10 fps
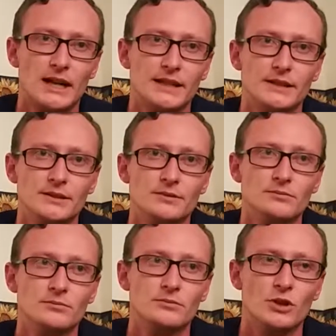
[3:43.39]
I
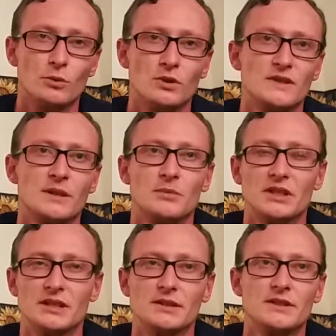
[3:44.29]
don't want
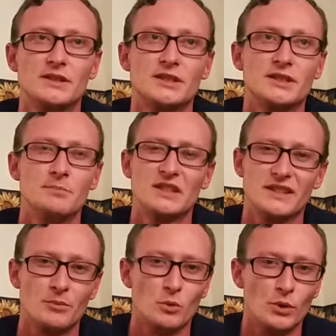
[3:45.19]
somebody to
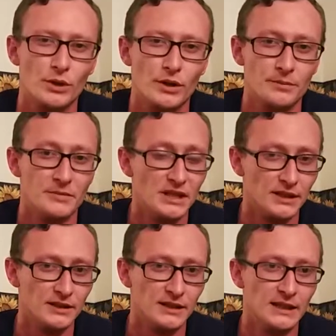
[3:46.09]
mix up a word on
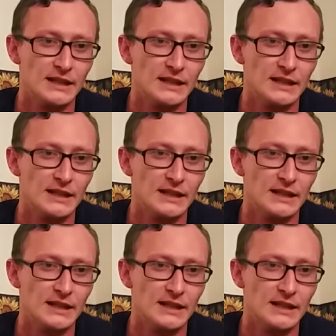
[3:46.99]
me